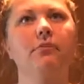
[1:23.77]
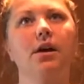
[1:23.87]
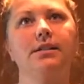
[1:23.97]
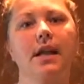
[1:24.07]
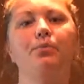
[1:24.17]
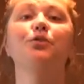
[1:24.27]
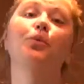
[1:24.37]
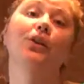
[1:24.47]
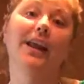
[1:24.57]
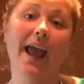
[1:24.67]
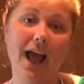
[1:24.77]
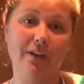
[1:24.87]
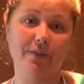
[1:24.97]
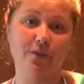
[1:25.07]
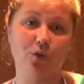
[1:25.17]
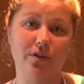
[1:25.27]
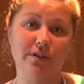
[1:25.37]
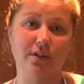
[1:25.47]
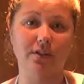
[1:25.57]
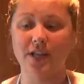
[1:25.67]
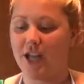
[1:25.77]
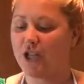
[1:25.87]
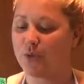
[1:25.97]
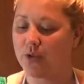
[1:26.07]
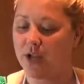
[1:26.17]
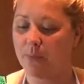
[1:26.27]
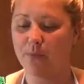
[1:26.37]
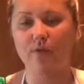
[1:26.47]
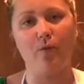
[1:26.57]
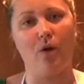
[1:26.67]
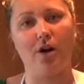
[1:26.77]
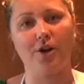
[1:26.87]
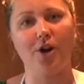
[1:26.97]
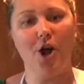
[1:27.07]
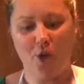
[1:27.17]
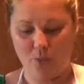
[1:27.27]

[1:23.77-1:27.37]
1.5 tablespoons of coarse salt to a cup of water.